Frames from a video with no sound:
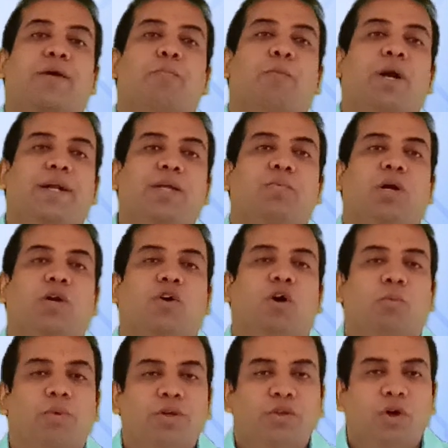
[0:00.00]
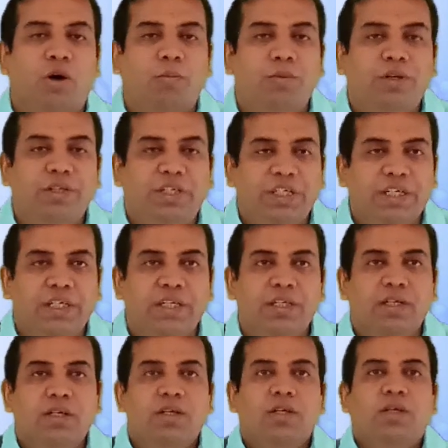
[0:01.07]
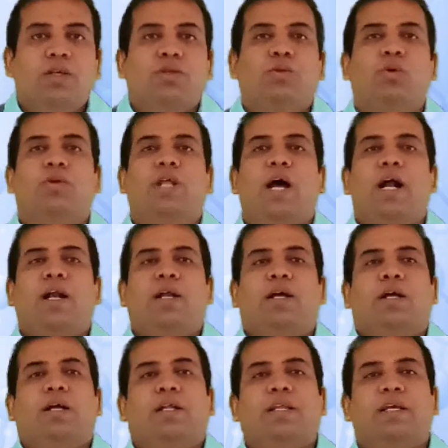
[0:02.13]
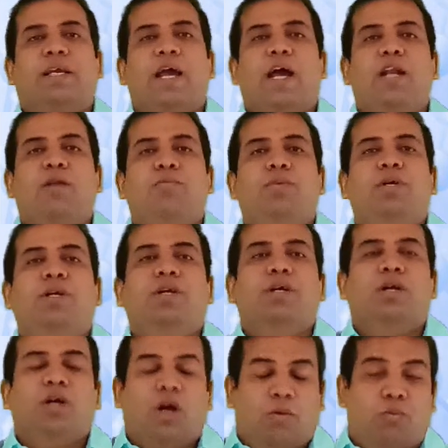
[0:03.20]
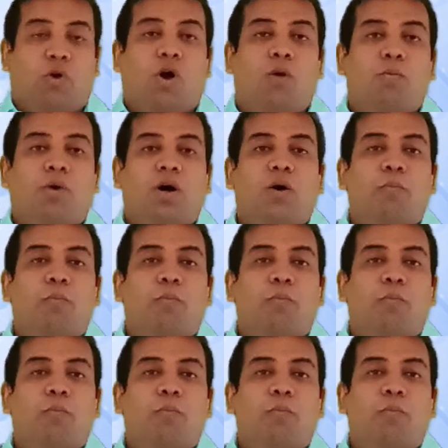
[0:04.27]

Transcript: multiple copies of gene so that they can be from a